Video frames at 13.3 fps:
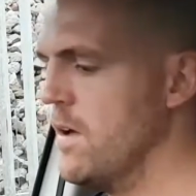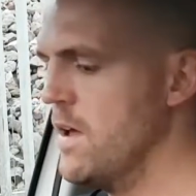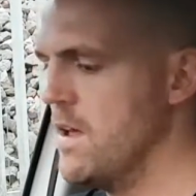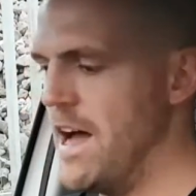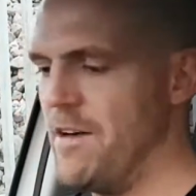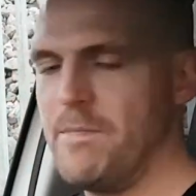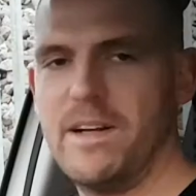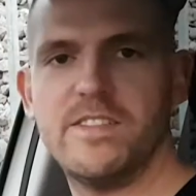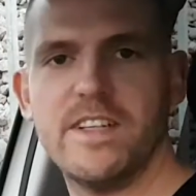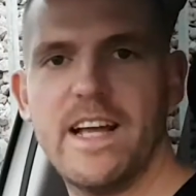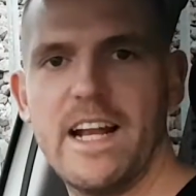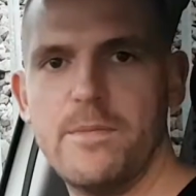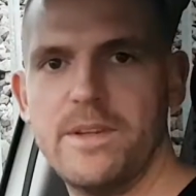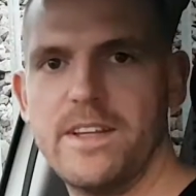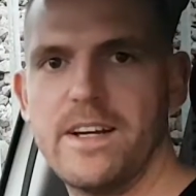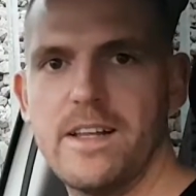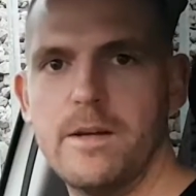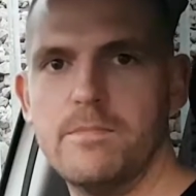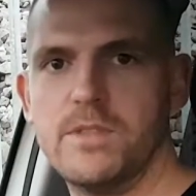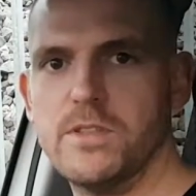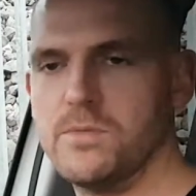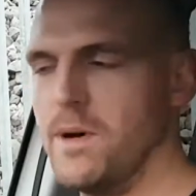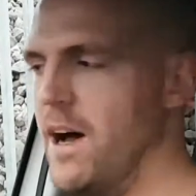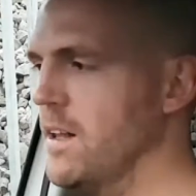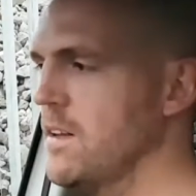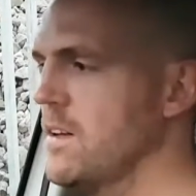I've managed to get it with the clips as well.